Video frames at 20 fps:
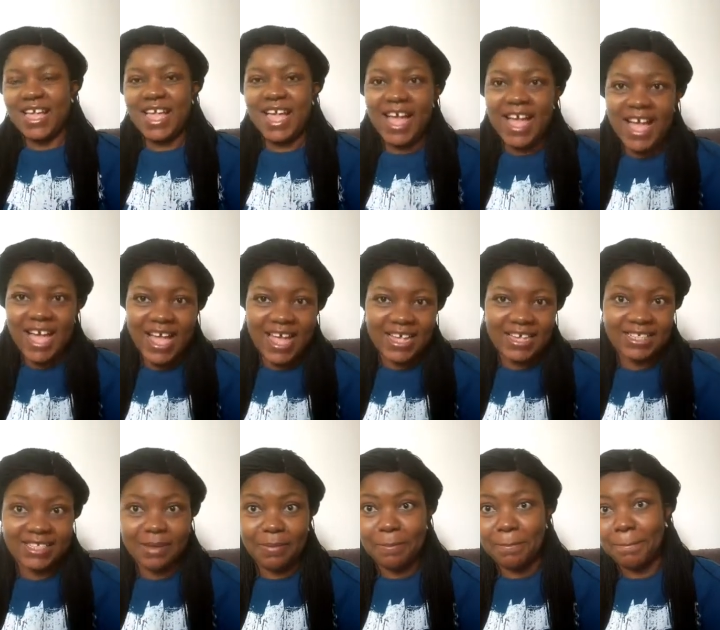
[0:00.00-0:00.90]

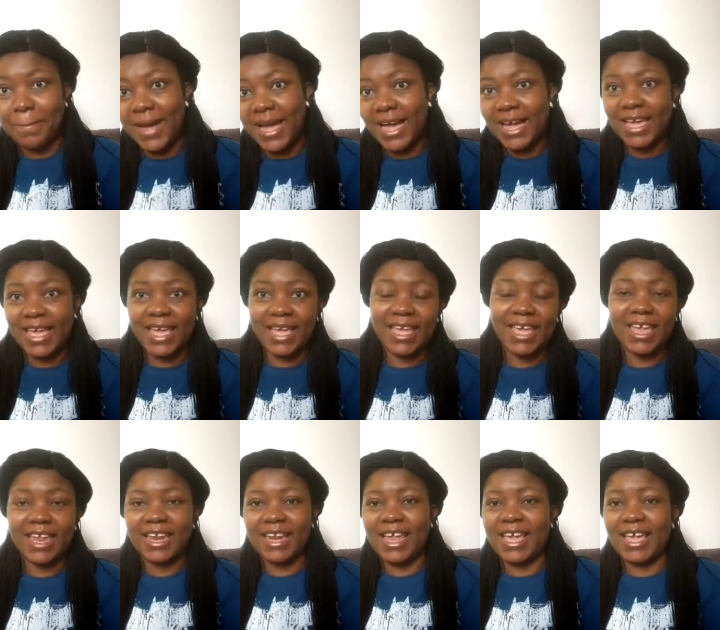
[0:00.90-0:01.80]
Guys, I'm back
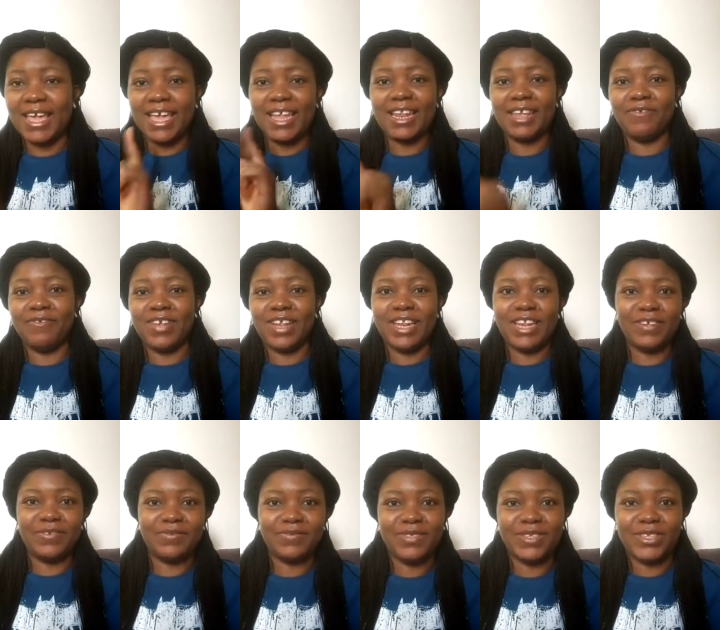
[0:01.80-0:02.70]
again like I never
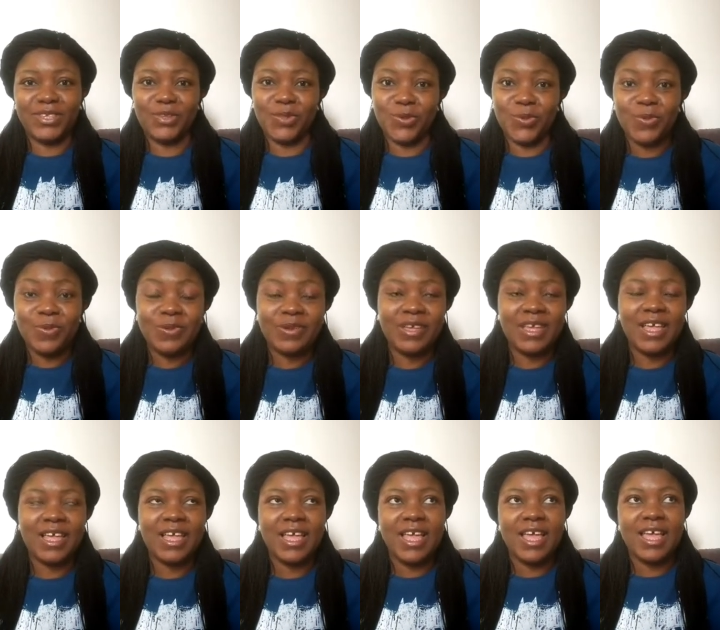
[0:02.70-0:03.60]
left, you know.
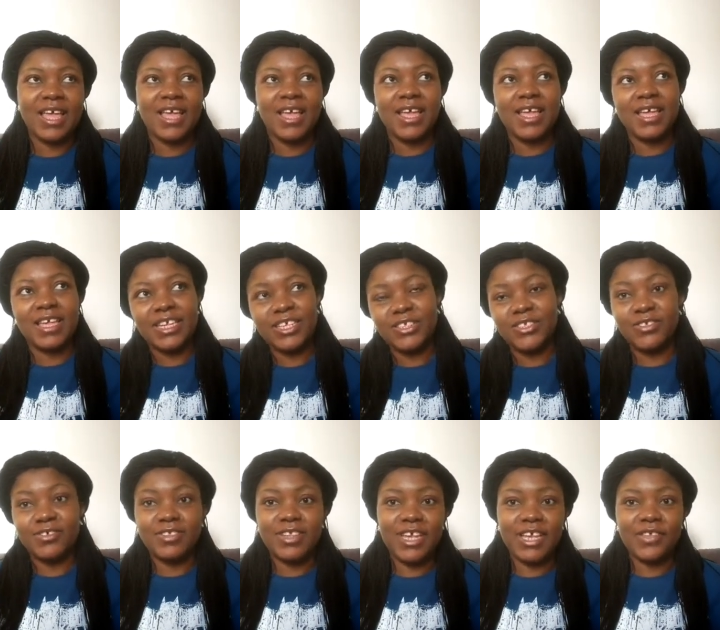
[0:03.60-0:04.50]
In
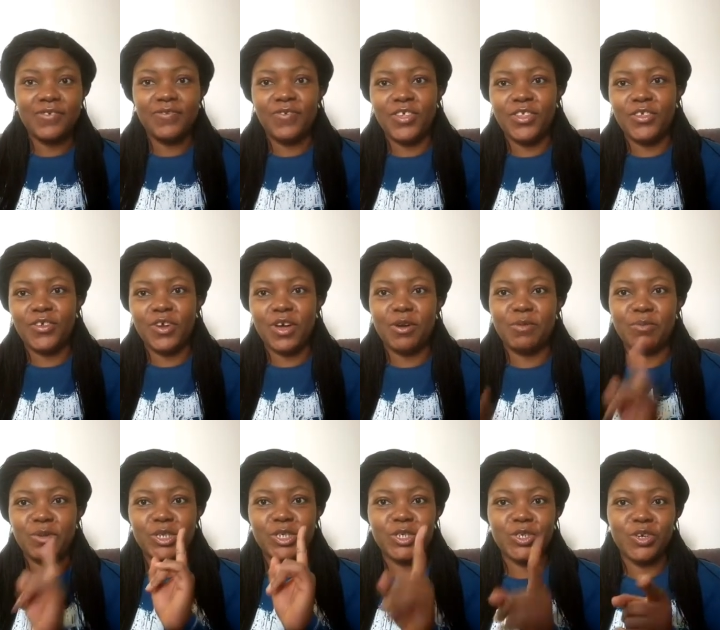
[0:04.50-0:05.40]
today's video,
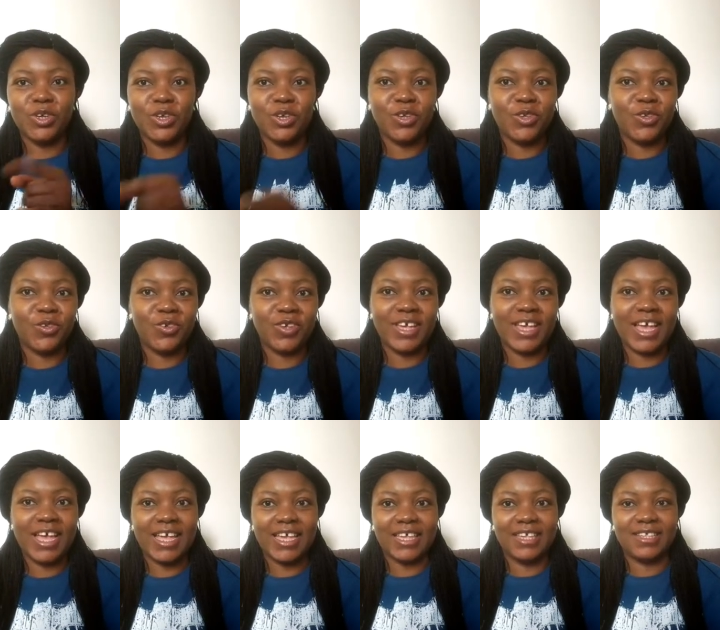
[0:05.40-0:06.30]
I'll be showing you
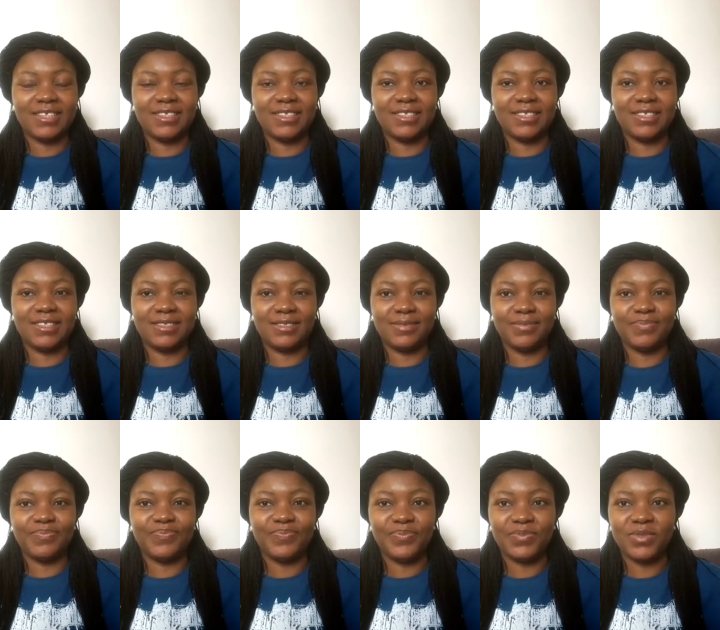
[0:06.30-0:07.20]
guys
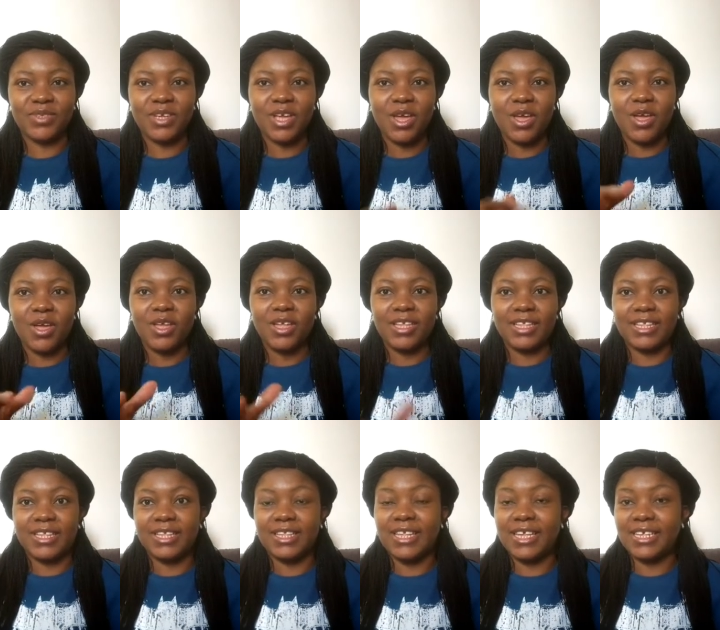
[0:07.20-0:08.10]

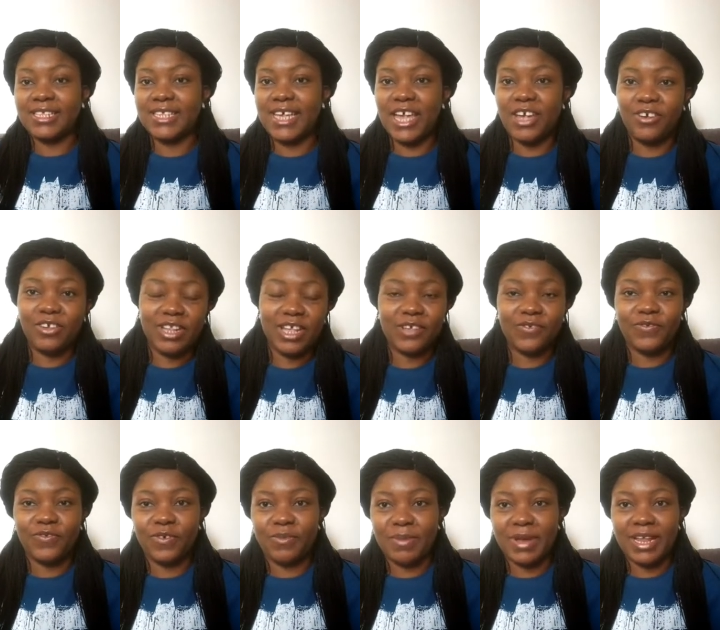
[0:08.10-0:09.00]
the things I ordered
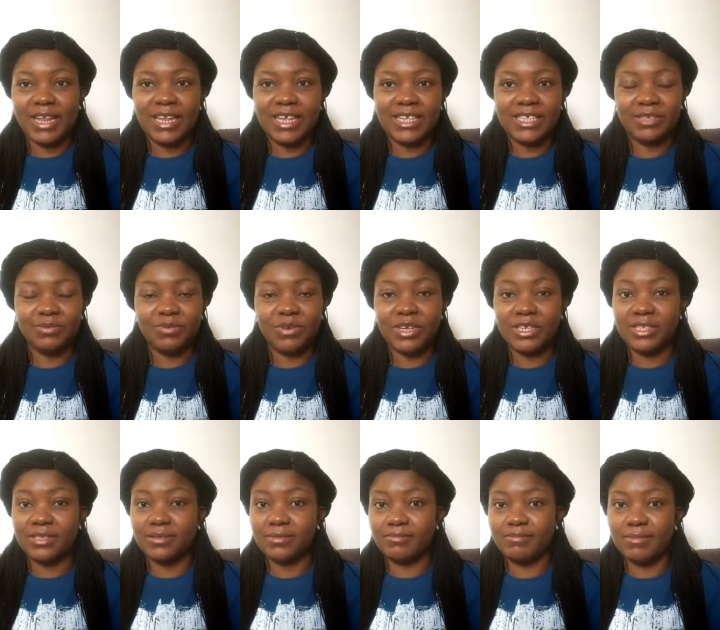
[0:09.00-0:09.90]
from
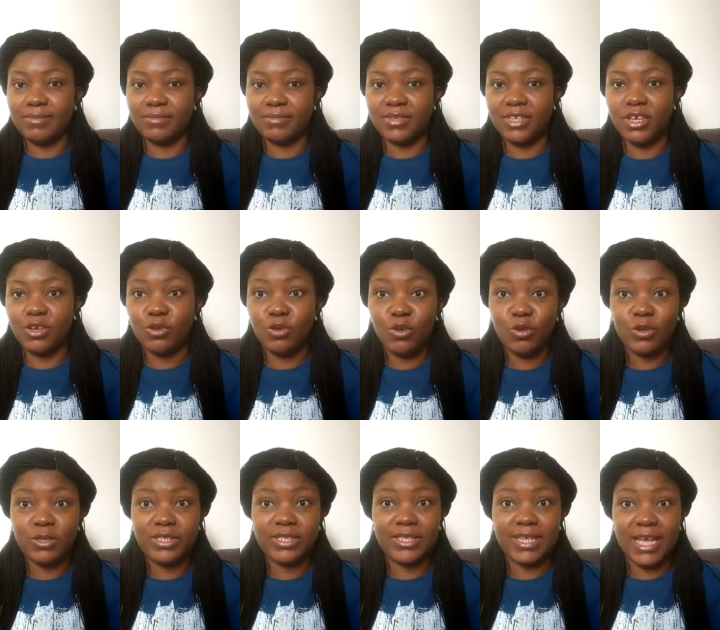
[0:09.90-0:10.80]
AliExpress, the
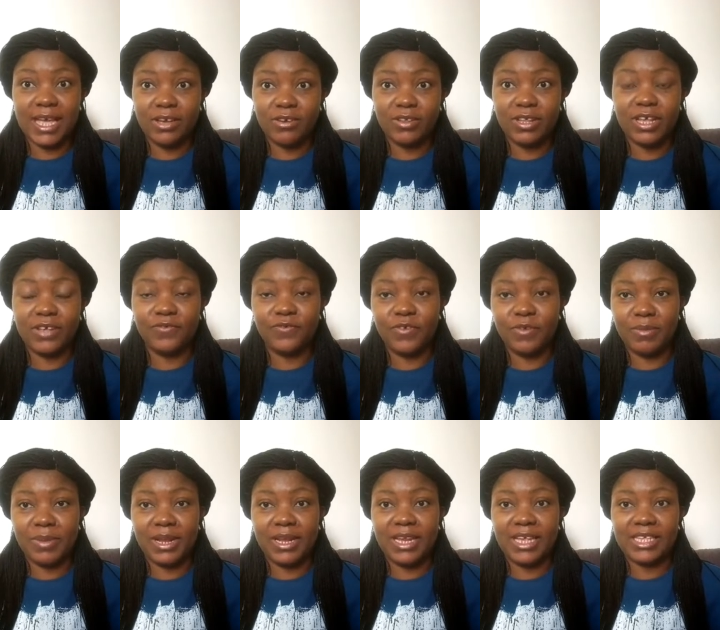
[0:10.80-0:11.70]
clothes I ordered
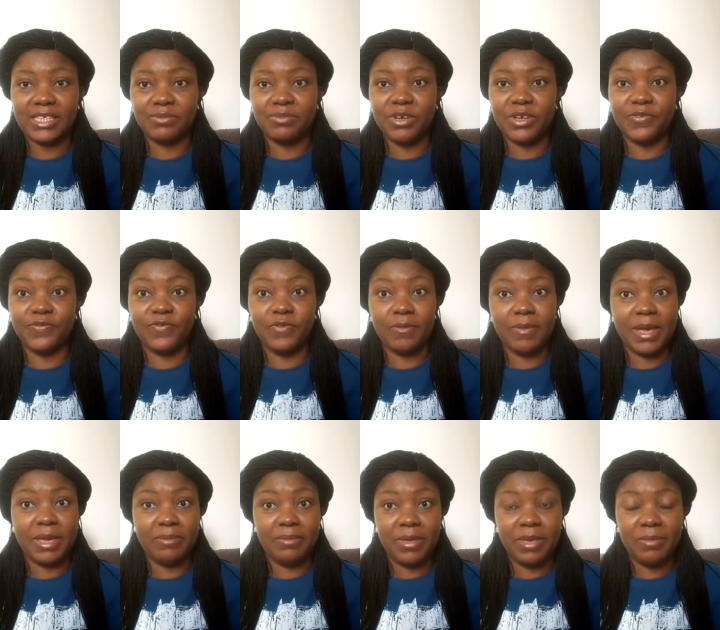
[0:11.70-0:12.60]
from AliExpress for
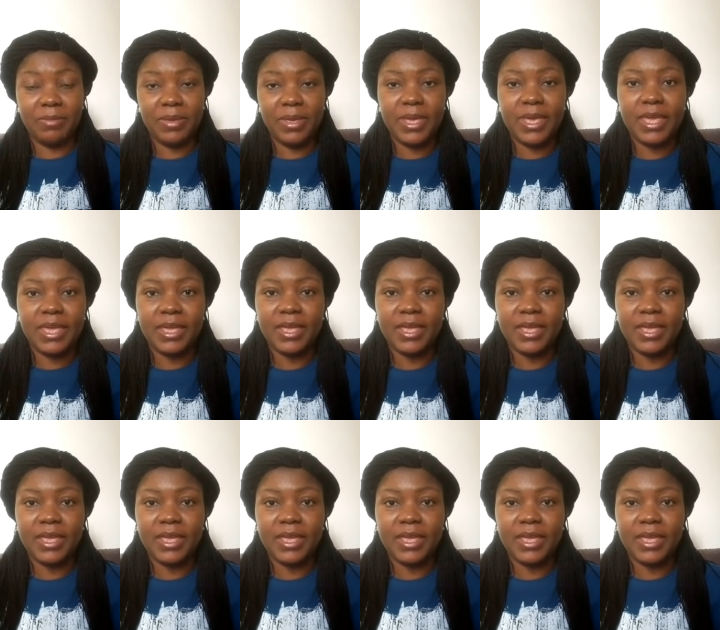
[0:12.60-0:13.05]
my baby.